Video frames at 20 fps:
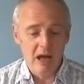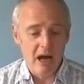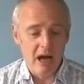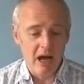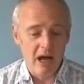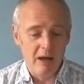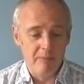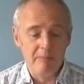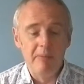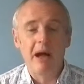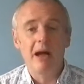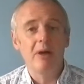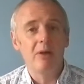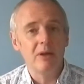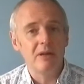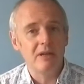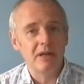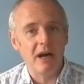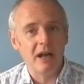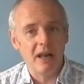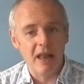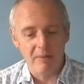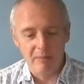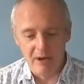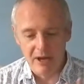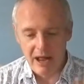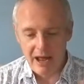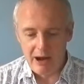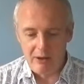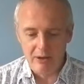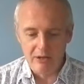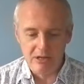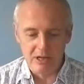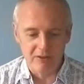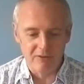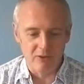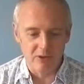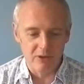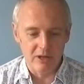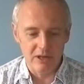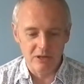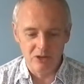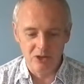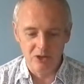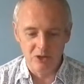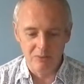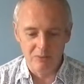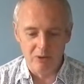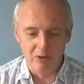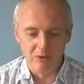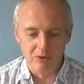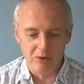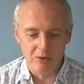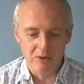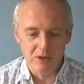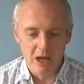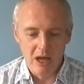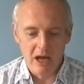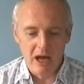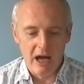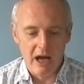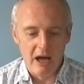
Uh, my only dilemma now is I've got these two bottles,